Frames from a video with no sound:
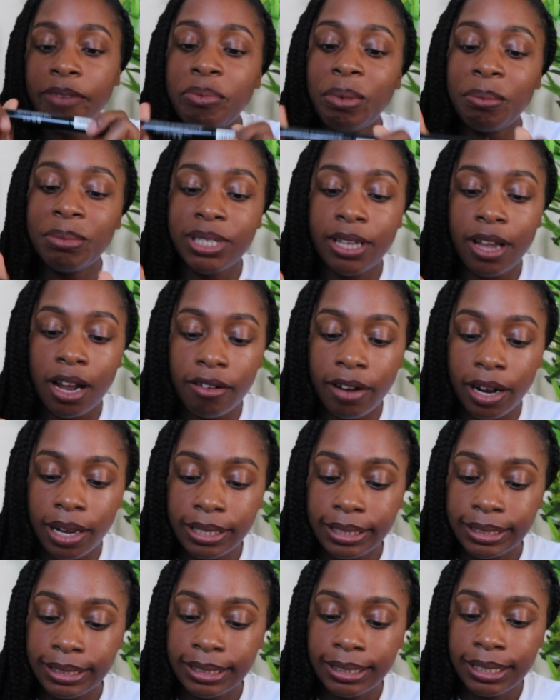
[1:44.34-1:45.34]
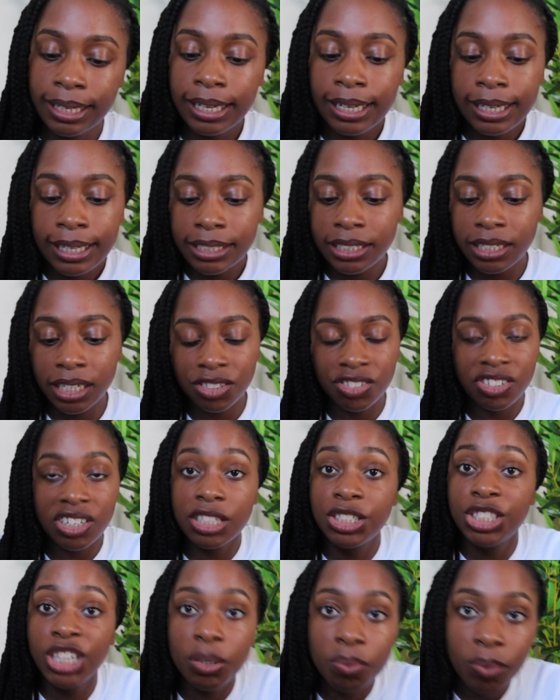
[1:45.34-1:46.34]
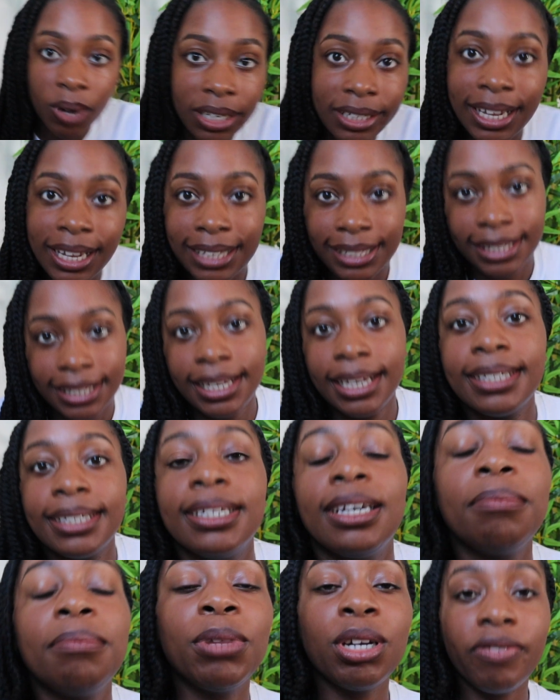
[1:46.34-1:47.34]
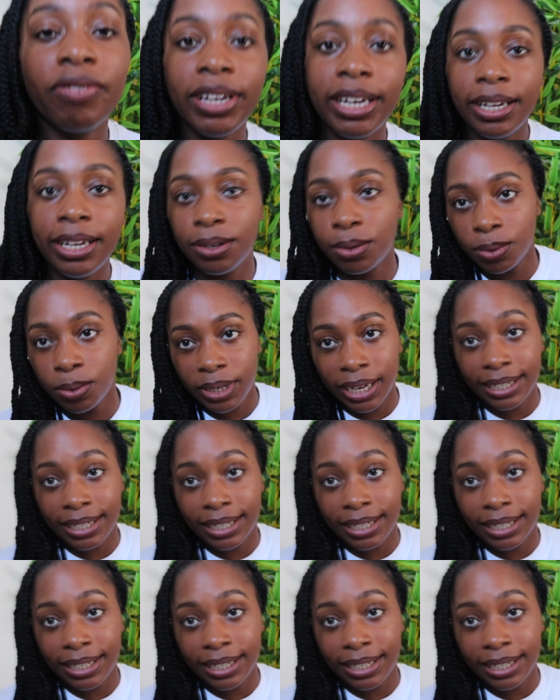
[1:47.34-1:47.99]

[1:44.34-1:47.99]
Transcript: my mascara. It's literally a cheap one. As I said, I'm not really all that